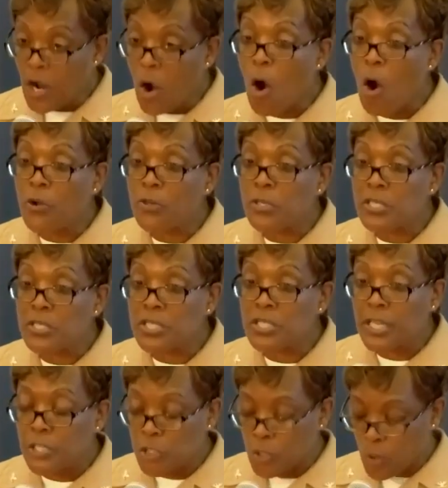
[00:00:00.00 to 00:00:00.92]
and
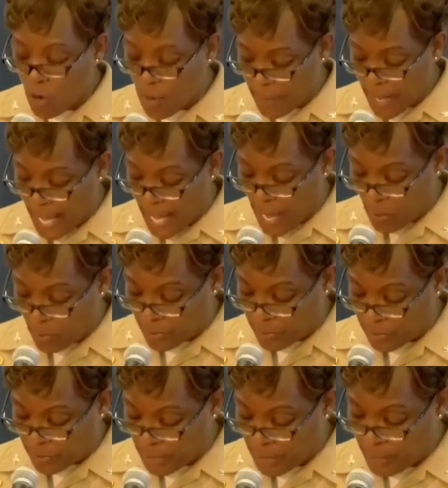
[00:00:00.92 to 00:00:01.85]
harnessing your
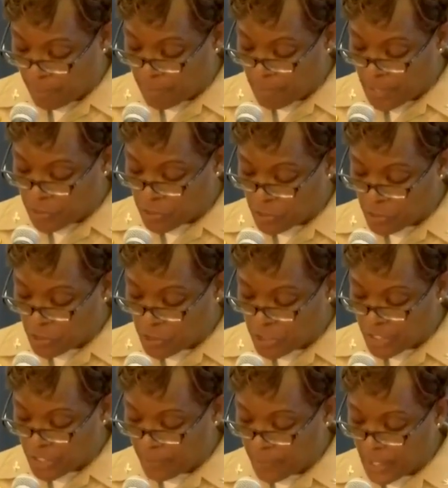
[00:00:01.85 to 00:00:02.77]
power,
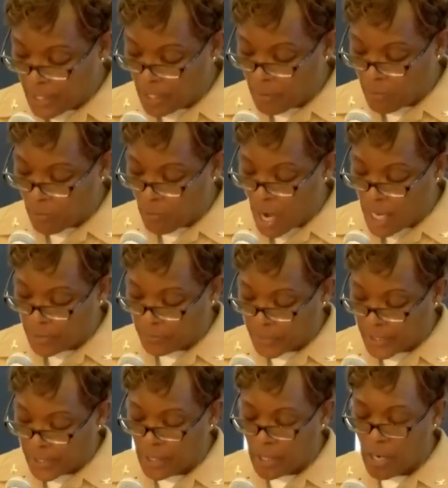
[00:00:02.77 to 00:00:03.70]
mentorship, and
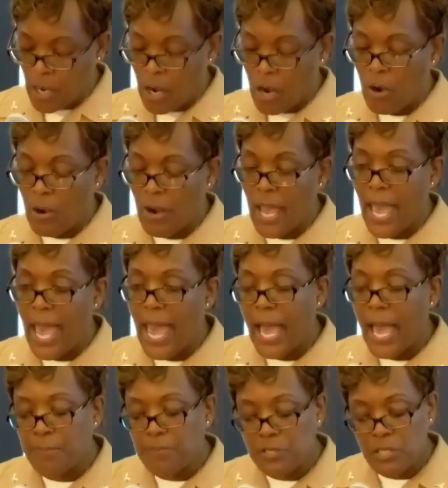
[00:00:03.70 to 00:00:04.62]
camaraderie are
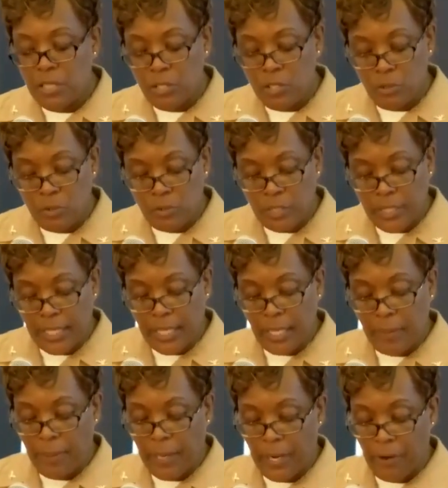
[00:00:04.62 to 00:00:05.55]
absolutely
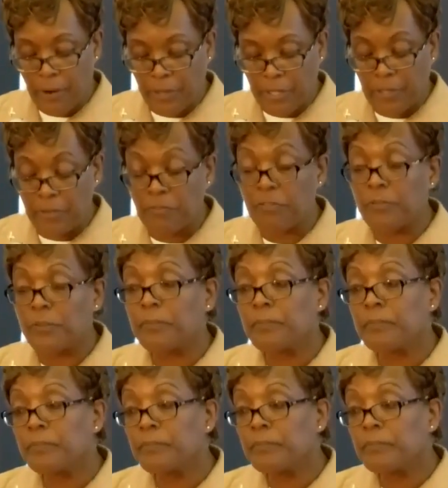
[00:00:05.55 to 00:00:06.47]
imperative.
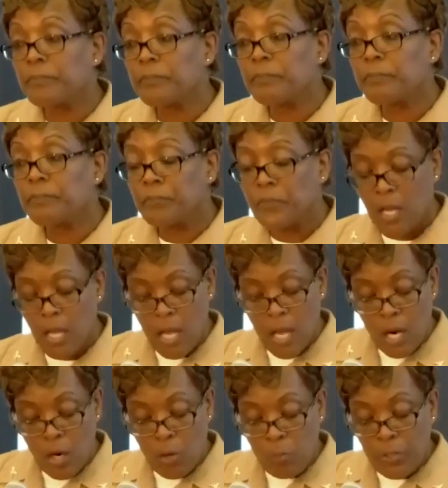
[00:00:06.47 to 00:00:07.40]

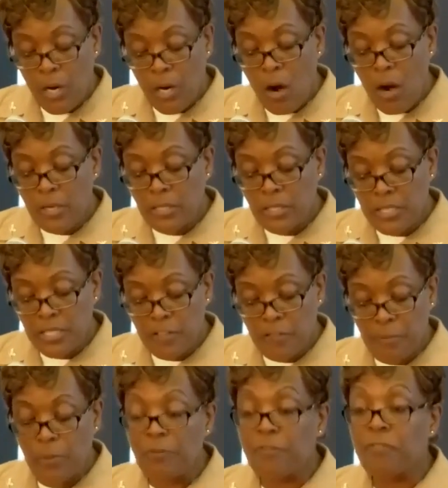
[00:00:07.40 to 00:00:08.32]
Regardless
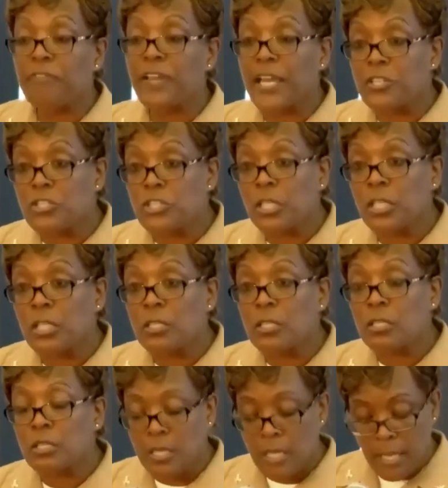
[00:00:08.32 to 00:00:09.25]
of
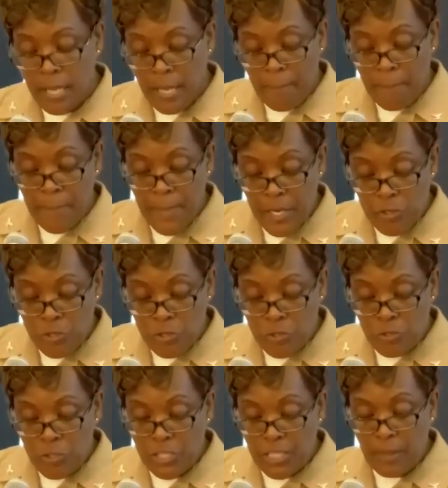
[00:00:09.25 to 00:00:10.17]
profession,
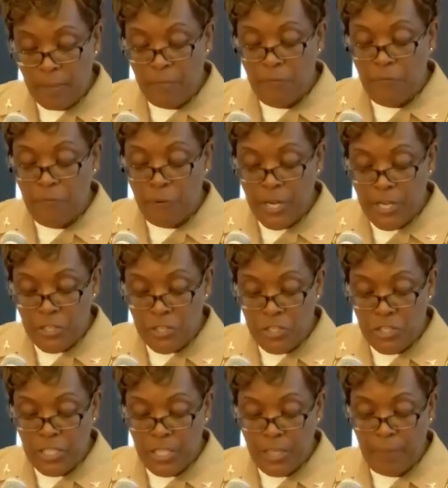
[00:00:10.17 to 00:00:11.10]
mentorship,
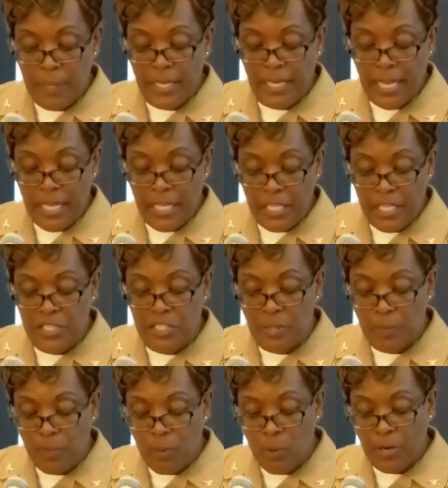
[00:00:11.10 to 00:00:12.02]
friendship, and a good
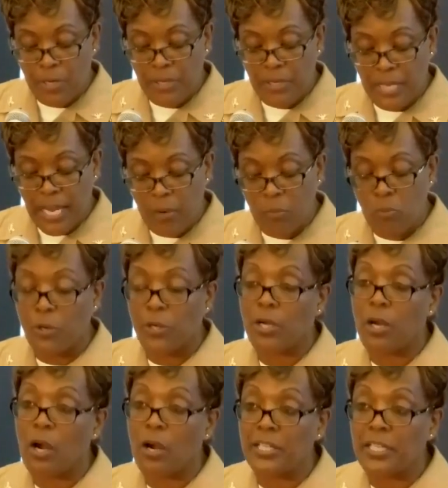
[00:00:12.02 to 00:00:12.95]
support
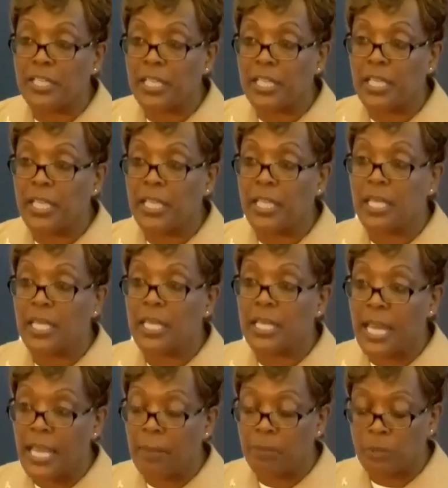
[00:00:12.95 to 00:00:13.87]
network are key
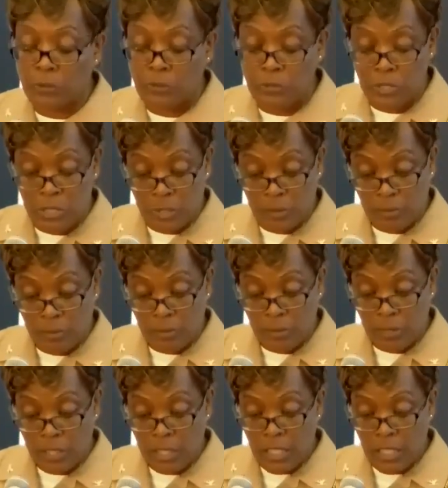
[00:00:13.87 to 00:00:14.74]
enablers.